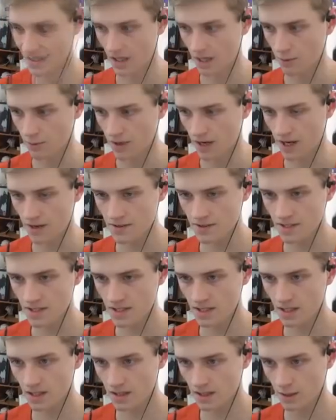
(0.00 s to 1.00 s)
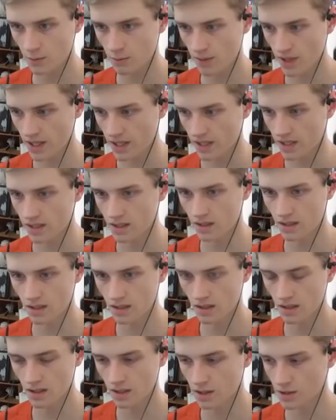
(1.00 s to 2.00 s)
I, we actually gotten away.
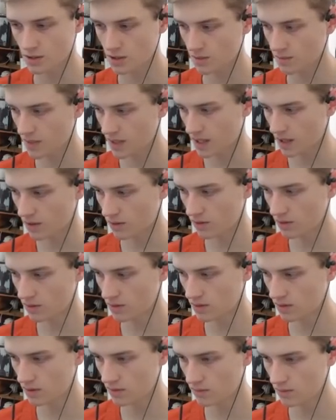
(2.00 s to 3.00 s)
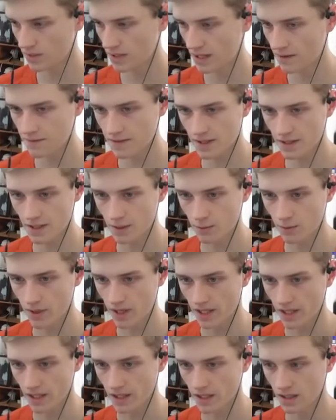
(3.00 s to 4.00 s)
Somehow. We have gotten
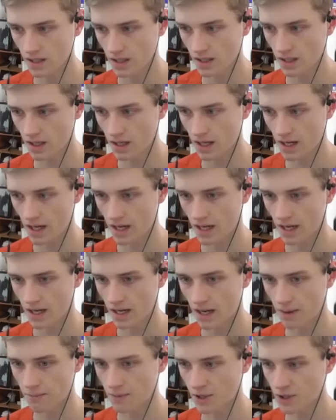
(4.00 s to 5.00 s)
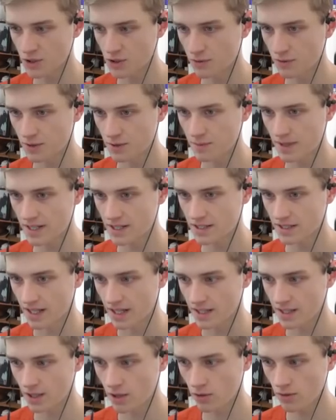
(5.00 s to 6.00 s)
away. Uh, I'm not sure we're gonna make it to
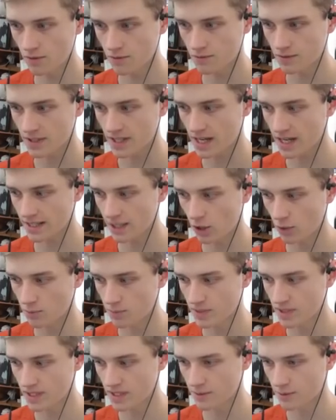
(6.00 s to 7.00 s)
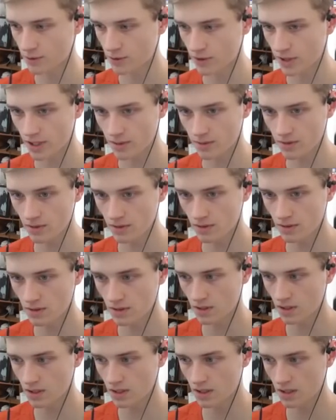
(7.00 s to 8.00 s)
the end though. If we can, that would be incredible.
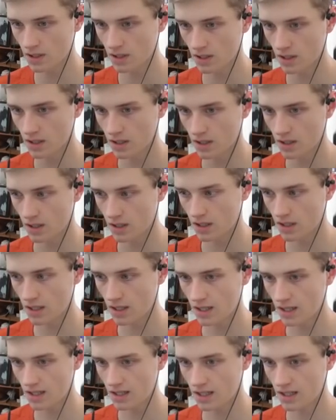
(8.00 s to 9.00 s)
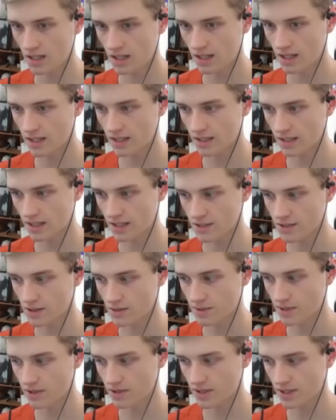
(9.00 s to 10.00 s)
Oh, no, they're
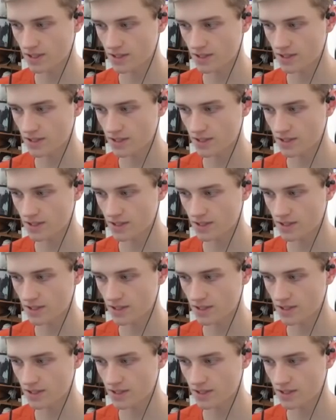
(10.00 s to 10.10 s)
catching up now, they're